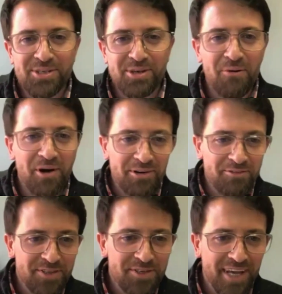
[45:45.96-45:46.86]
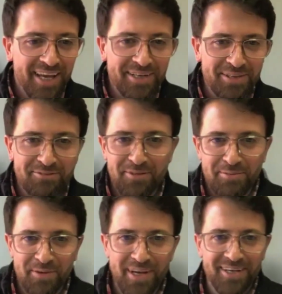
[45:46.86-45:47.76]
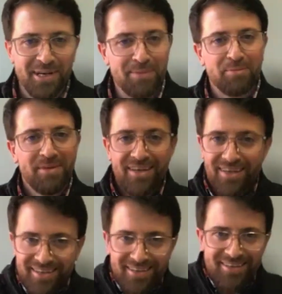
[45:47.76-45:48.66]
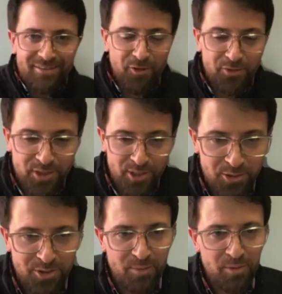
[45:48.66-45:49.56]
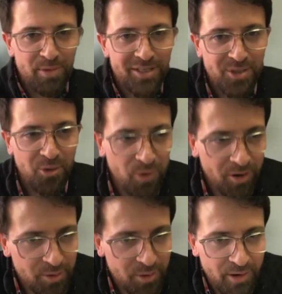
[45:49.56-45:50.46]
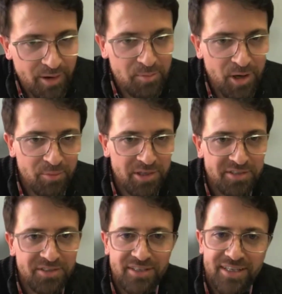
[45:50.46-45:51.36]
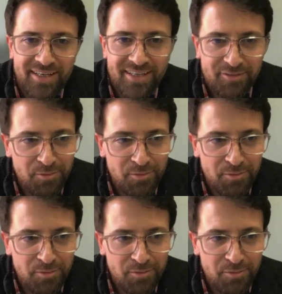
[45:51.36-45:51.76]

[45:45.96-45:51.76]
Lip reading: the saltwater fish tank on the front page. Full disclosure, I'm a big saltwater aquarium hobbyist, for